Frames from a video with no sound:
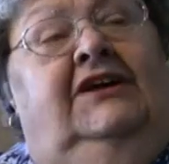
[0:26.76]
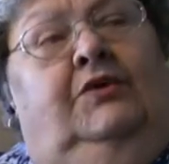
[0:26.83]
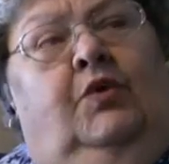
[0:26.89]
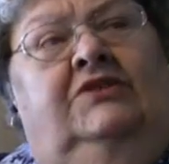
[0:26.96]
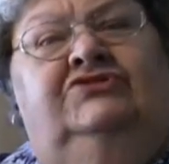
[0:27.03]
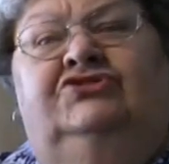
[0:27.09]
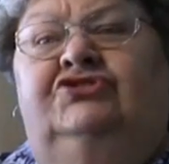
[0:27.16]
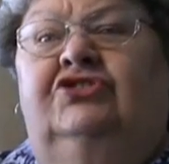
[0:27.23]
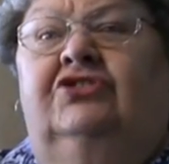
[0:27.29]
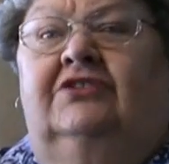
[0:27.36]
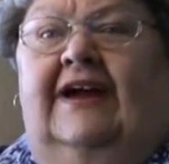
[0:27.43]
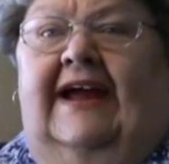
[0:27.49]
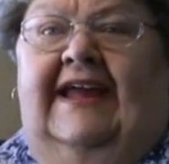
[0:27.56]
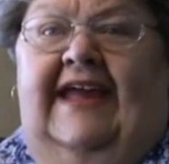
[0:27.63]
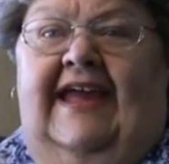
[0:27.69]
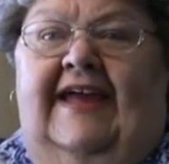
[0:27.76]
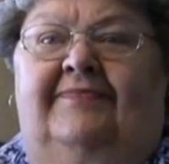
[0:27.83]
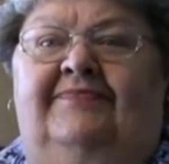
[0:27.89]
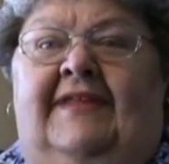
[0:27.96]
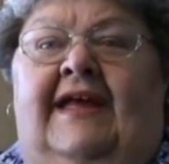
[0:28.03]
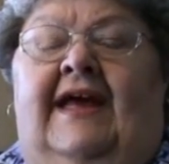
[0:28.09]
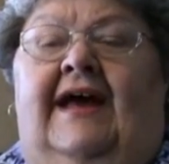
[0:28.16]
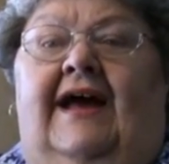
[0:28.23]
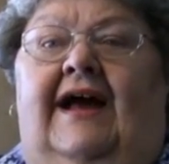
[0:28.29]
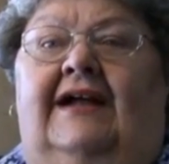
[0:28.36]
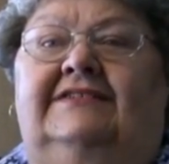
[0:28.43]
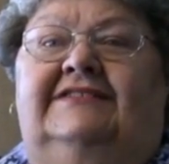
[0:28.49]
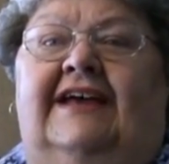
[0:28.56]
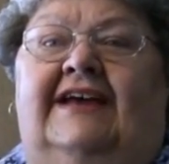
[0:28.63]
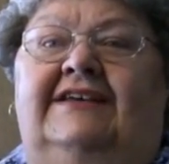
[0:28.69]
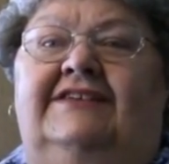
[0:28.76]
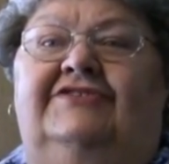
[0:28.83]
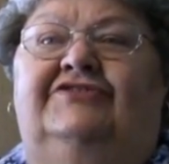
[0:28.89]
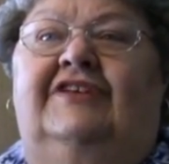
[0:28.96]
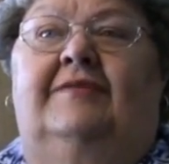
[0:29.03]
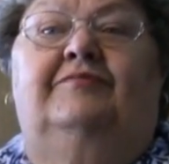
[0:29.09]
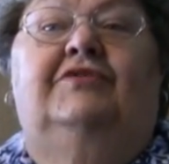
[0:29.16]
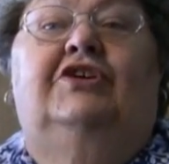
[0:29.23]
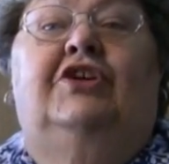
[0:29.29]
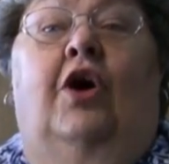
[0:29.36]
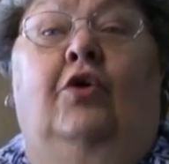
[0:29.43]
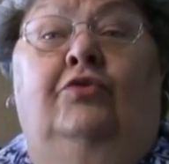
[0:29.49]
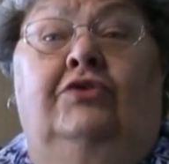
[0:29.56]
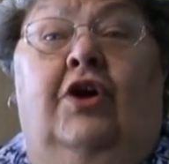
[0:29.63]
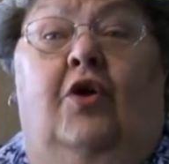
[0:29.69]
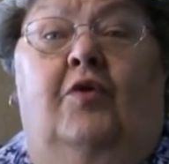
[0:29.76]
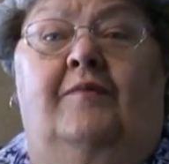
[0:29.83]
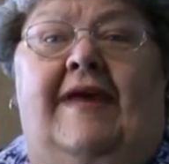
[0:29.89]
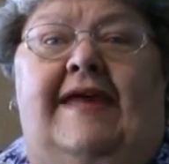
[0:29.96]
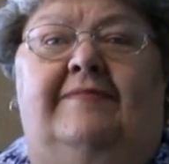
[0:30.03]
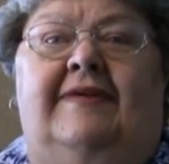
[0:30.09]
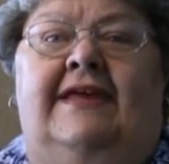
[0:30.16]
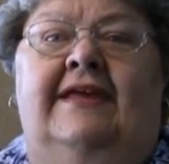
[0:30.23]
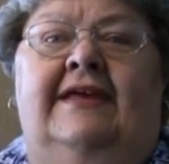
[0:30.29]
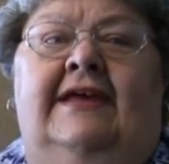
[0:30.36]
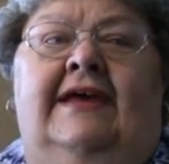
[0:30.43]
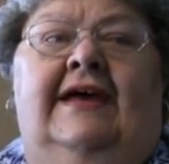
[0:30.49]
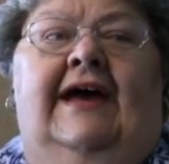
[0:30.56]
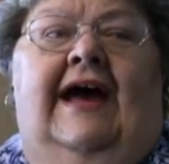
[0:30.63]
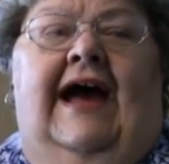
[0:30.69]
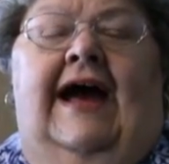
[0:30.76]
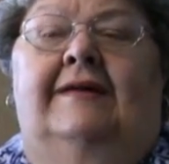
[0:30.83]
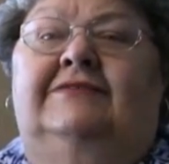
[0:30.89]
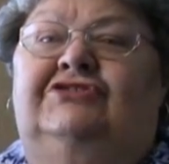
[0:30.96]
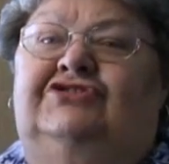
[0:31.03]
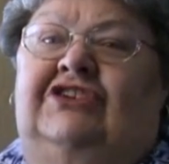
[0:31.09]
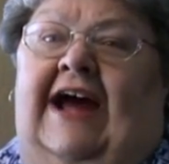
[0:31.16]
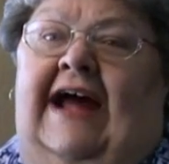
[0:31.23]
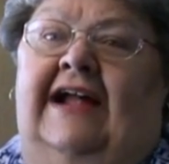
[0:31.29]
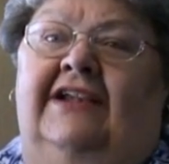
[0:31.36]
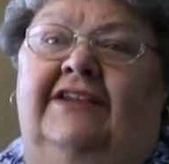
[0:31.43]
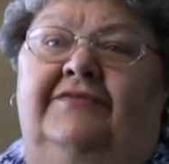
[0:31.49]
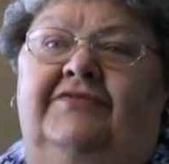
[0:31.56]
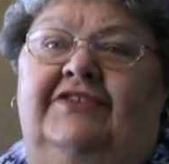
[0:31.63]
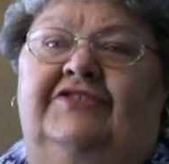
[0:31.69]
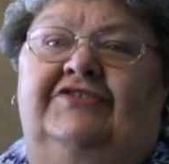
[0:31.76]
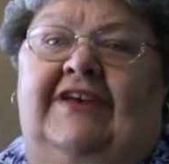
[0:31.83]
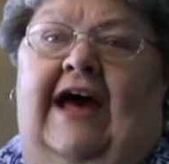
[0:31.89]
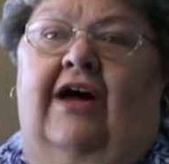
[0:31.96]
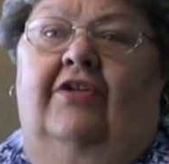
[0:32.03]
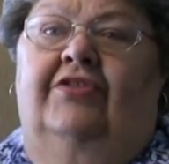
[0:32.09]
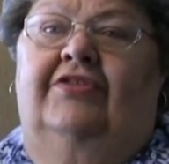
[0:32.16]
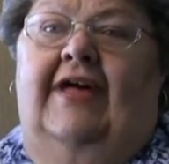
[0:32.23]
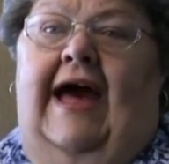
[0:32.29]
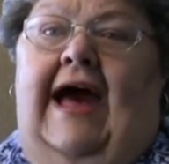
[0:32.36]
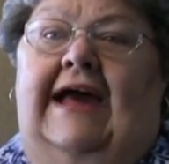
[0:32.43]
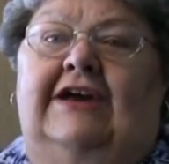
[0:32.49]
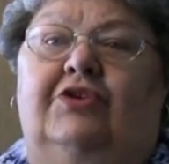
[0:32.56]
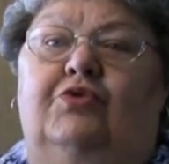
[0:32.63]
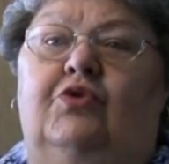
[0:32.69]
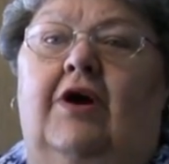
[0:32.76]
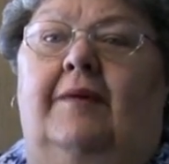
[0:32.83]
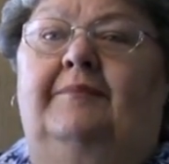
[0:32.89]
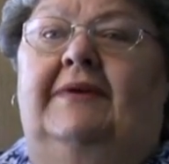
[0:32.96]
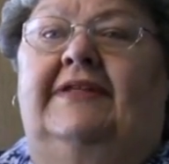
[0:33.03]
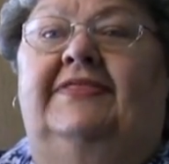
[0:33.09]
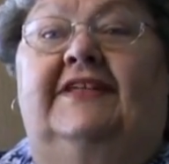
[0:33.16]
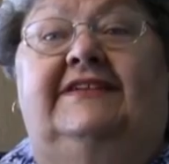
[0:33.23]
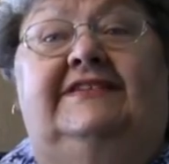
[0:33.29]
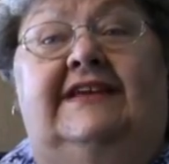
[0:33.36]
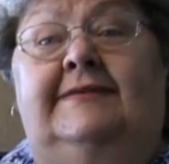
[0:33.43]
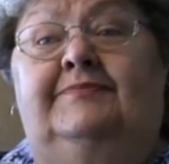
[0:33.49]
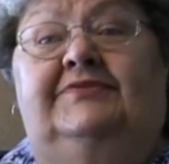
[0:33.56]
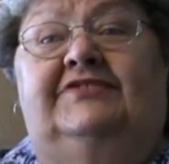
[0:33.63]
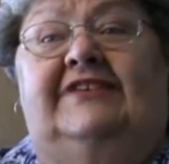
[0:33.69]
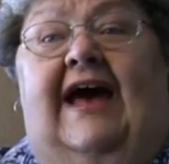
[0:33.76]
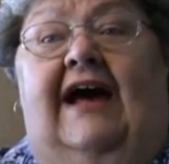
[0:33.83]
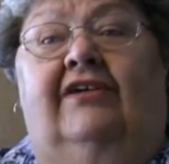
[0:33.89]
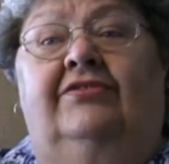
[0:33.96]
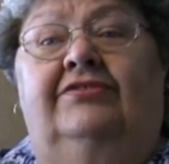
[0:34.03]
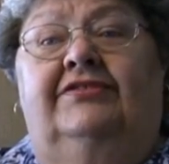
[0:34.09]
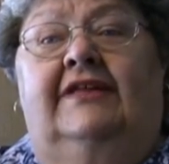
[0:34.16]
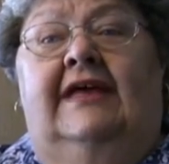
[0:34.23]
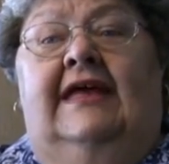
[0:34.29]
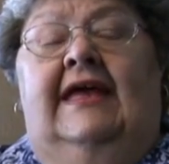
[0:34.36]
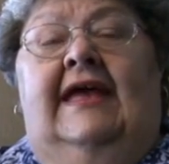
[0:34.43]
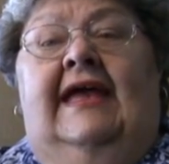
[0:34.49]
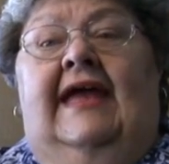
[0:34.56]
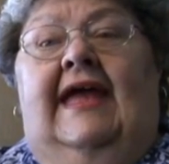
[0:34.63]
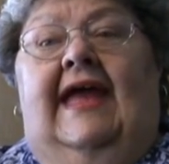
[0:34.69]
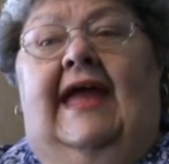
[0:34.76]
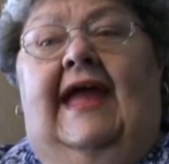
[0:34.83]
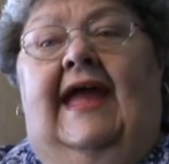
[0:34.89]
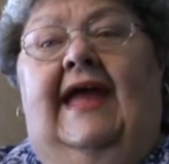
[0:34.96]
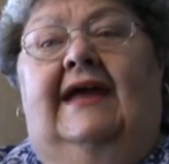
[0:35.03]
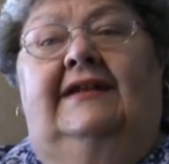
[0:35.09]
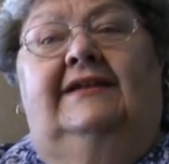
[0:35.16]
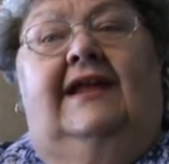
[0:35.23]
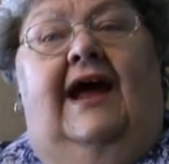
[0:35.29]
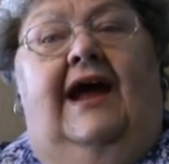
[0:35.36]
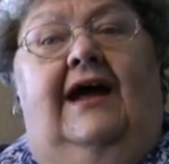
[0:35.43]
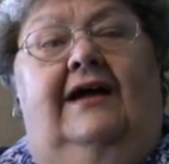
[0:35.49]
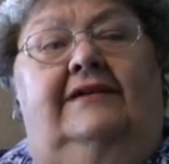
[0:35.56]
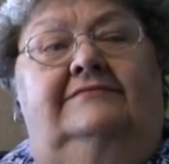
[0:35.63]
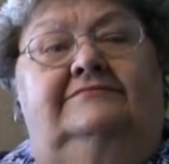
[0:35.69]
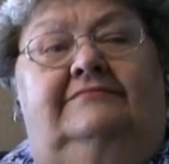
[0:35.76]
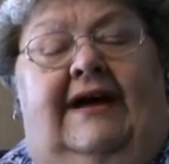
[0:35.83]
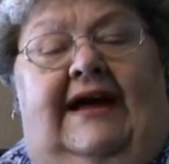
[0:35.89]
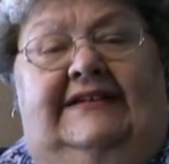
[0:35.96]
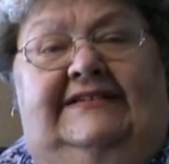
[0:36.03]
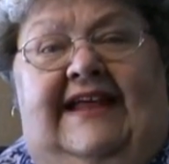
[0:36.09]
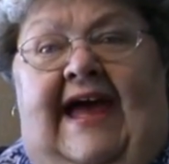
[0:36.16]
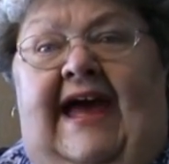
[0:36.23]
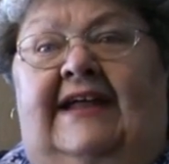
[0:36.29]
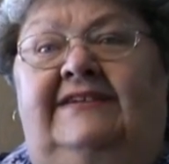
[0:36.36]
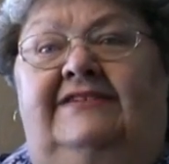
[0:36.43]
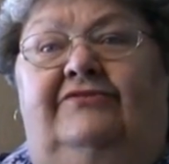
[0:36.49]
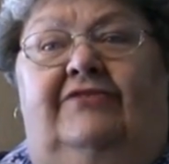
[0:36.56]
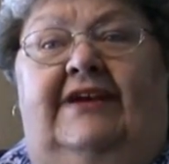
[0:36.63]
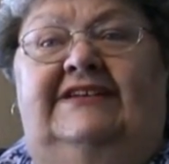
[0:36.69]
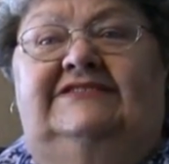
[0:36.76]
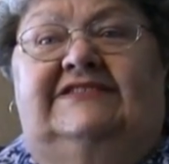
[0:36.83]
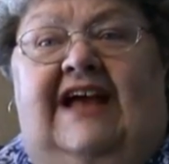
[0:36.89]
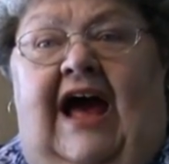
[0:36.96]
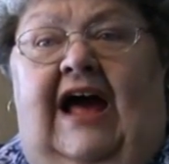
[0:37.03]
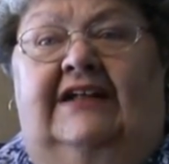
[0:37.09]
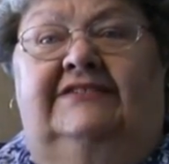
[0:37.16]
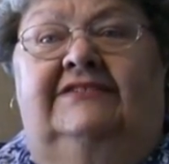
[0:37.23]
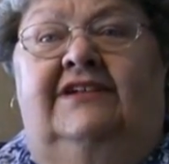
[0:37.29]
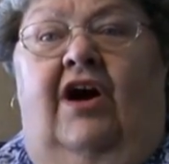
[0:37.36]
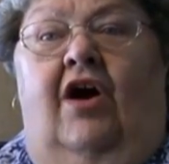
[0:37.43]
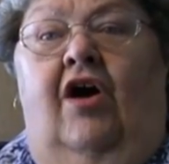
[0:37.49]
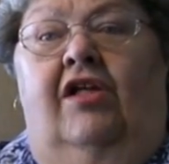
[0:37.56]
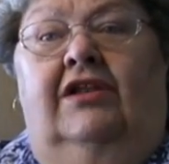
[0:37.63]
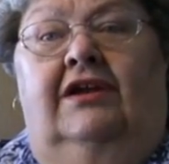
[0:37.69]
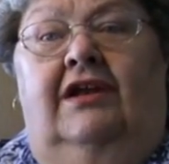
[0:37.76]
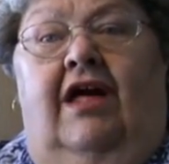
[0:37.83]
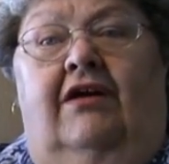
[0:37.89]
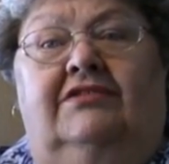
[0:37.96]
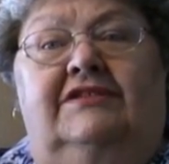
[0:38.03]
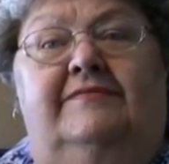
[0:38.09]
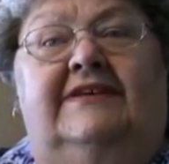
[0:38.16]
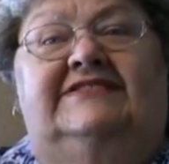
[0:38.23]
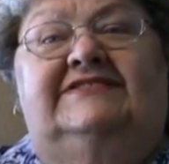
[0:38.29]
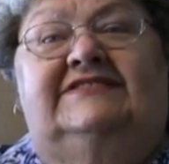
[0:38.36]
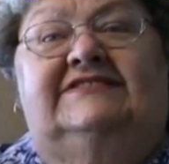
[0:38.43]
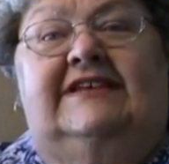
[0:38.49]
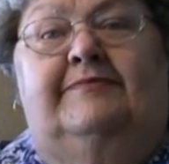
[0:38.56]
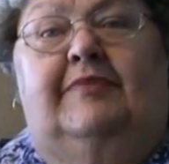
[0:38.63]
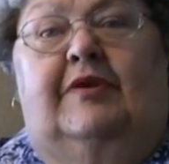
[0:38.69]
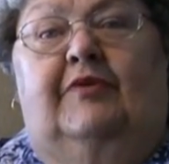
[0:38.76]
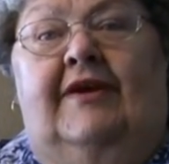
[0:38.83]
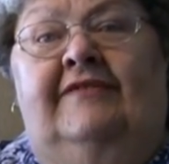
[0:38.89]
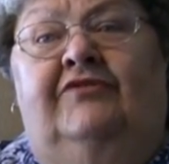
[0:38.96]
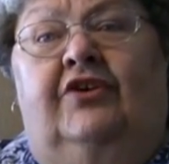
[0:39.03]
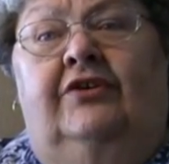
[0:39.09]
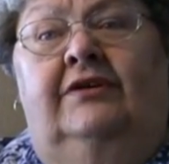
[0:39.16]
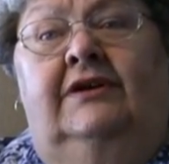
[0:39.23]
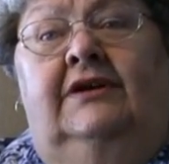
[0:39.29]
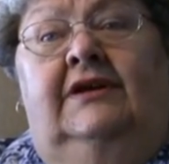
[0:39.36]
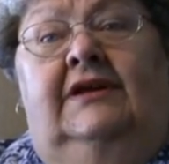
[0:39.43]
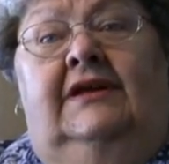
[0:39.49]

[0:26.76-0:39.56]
Well, sure I can. I'll tell you something you don't know, maybe. I'm a child of the South. I grew up in the deep South, and my dad raised cotton all along the Mississippi River,